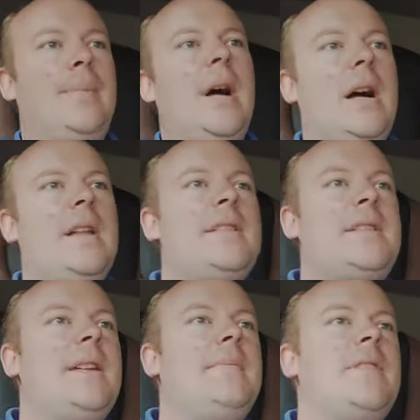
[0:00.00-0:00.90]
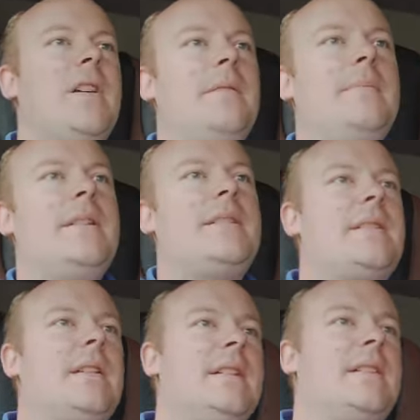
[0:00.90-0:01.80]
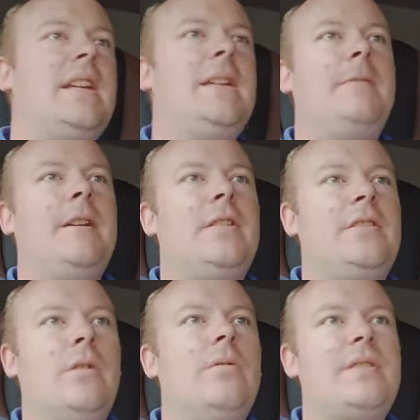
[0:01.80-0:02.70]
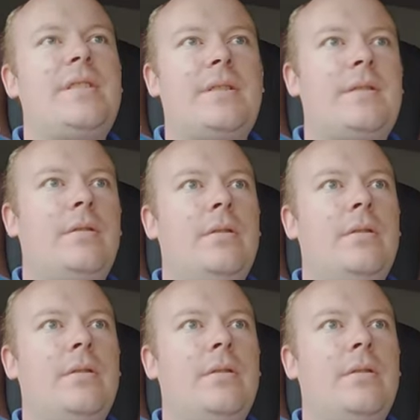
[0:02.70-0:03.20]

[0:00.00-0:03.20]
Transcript: but at the same time, it's it's keeping dogs.